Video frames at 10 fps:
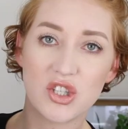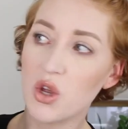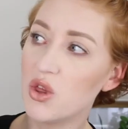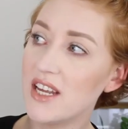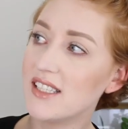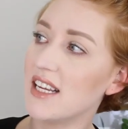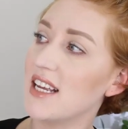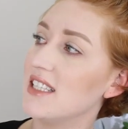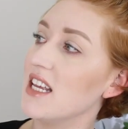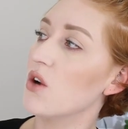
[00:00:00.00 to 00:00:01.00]
So this
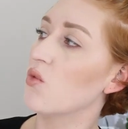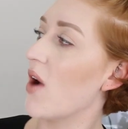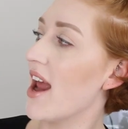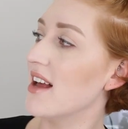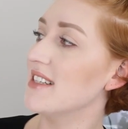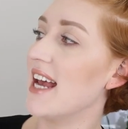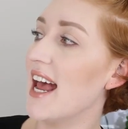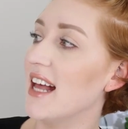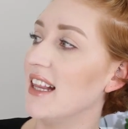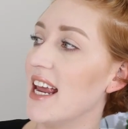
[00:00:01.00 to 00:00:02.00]
is the round
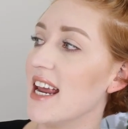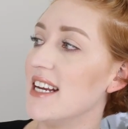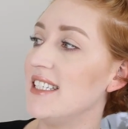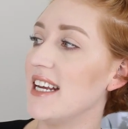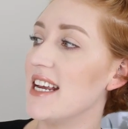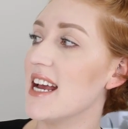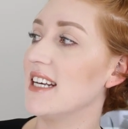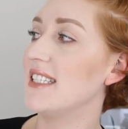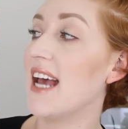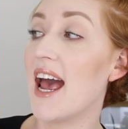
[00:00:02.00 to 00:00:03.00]
L E
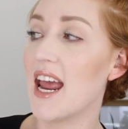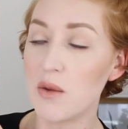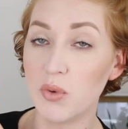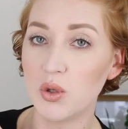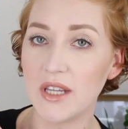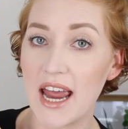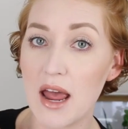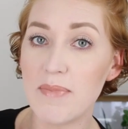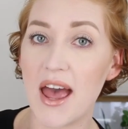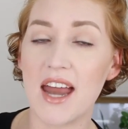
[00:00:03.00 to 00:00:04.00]
D table
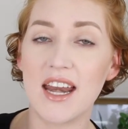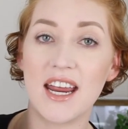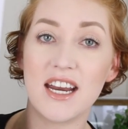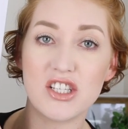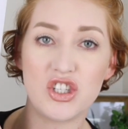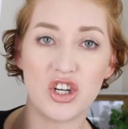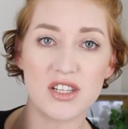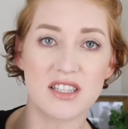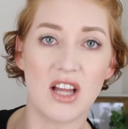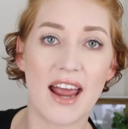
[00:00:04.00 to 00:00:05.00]
lamp and it is
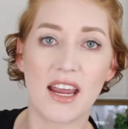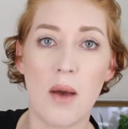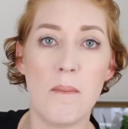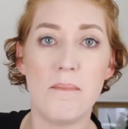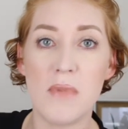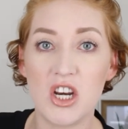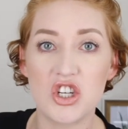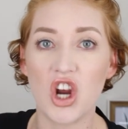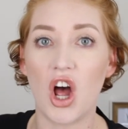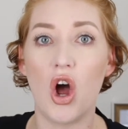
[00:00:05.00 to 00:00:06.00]
just like a
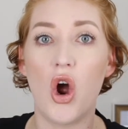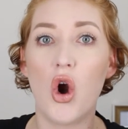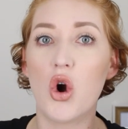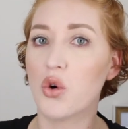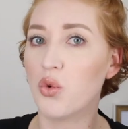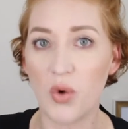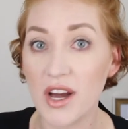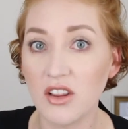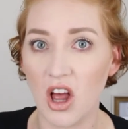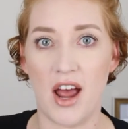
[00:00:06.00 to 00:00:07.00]
miniature
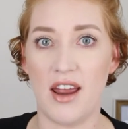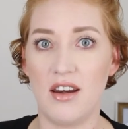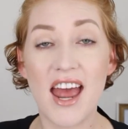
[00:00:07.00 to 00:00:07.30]
ring light.